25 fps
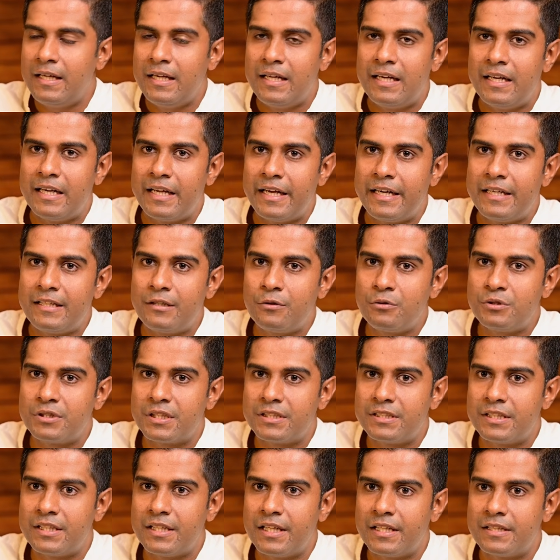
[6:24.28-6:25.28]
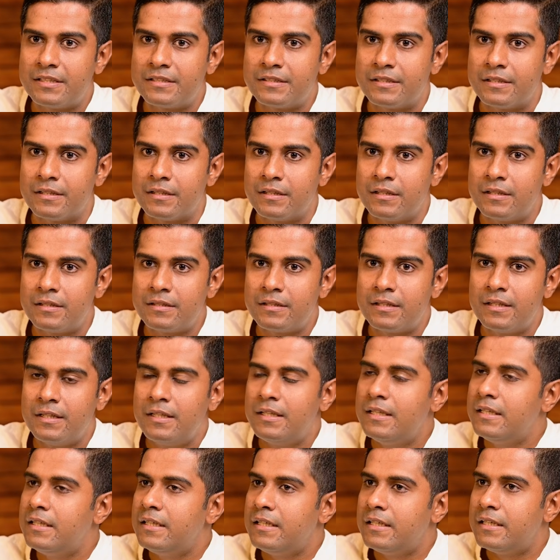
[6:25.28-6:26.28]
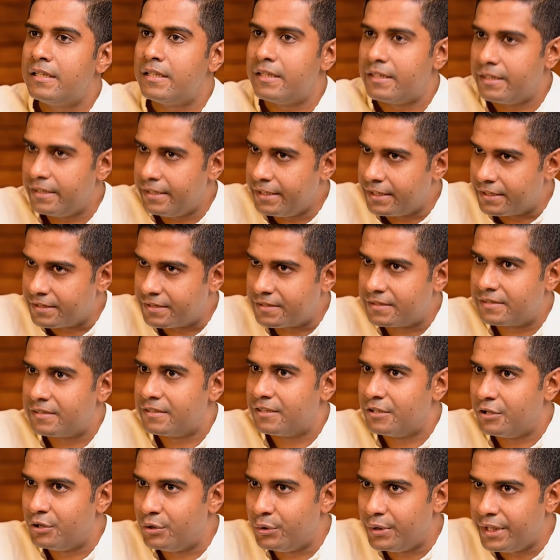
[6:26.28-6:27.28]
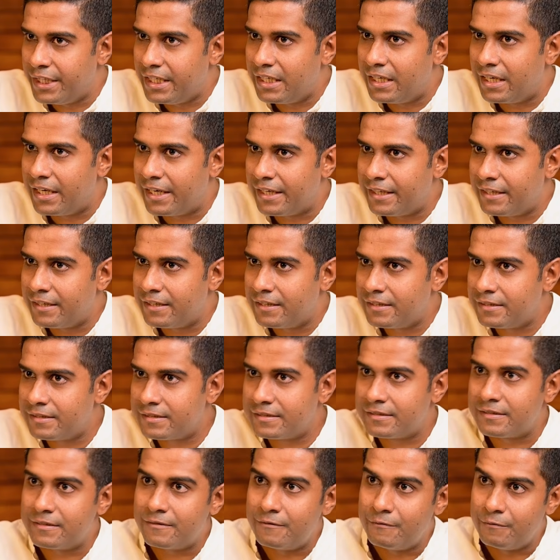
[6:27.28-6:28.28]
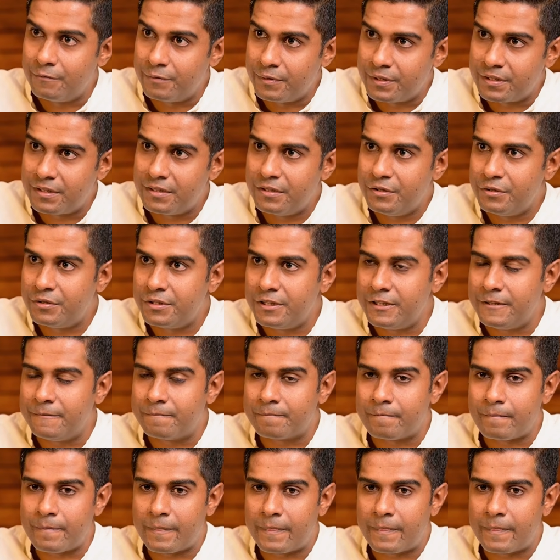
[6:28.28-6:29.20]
Light to such an extent, yes, you need lightness with, you see,